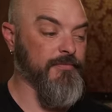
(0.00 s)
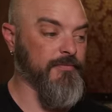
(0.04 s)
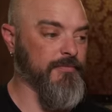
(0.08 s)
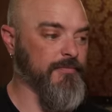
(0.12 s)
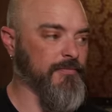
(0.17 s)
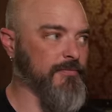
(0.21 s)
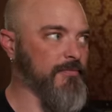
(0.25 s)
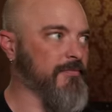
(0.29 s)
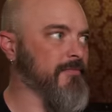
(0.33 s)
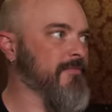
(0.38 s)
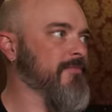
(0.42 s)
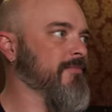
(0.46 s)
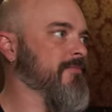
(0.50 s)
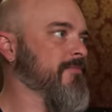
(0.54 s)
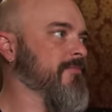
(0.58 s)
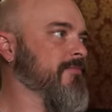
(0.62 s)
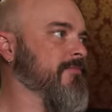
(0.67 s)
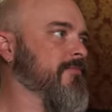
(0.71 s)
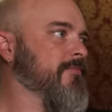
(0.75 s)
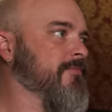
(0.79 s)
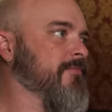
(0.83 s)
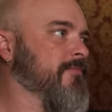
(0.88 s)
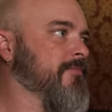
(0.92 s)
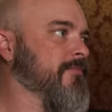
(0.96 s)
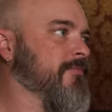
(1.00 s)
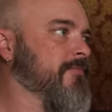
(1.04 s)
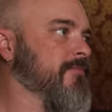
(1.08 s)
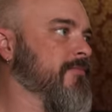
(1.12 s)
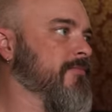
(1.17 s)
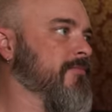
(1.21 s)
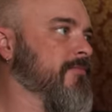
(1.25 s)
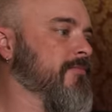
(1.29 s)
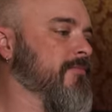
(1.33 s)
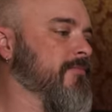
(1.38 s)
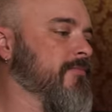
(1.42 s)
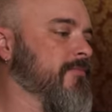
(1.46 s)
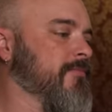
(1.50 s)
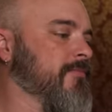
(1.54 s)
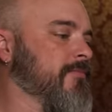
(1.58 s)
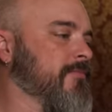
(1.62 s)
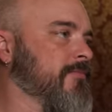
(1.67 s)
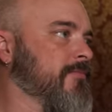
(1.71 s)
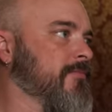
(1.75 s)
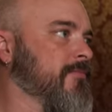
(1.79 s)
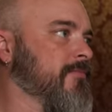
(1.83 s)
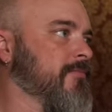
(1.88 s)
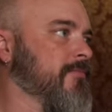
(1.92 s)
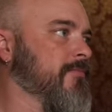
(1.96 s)

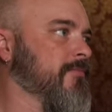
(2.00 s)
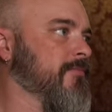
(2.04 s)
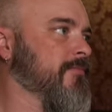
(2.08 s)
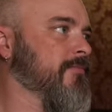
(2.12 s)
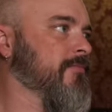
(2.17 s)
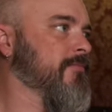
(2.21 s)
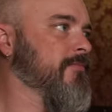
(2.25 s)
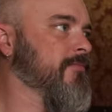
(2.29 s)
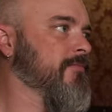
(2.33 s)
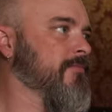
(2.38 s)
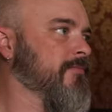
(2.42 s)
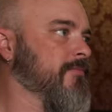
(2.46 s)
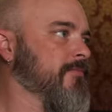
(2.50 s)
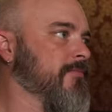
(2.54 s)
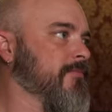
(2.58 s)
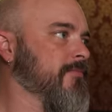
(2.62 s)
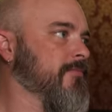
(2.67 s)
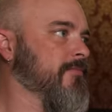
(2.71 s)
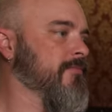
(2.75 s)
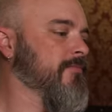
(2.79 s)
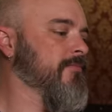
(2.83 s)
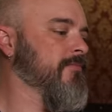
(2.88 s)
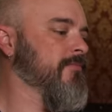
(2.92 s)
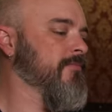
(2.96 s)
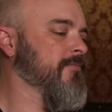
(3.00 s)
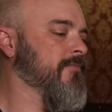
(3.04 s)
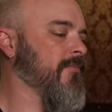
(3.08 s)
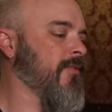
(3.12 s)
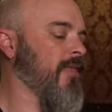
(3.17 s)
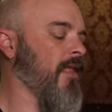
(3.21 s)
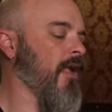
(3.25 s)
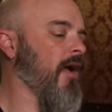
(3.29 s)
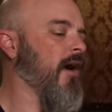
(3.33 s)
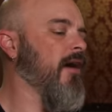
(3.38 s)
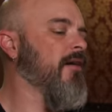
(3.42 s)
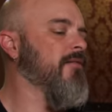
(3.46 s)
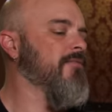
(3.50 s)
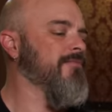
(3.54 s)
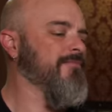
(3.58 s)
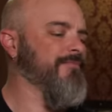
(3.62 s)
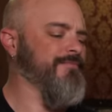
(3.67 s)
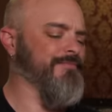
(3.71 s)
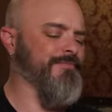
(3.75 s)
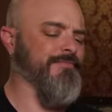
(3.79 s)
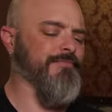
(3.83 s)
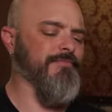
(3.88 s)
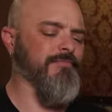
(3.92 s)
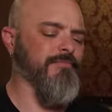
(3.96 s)

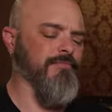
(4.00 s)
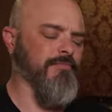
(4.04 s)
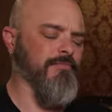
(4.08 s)
[no speech]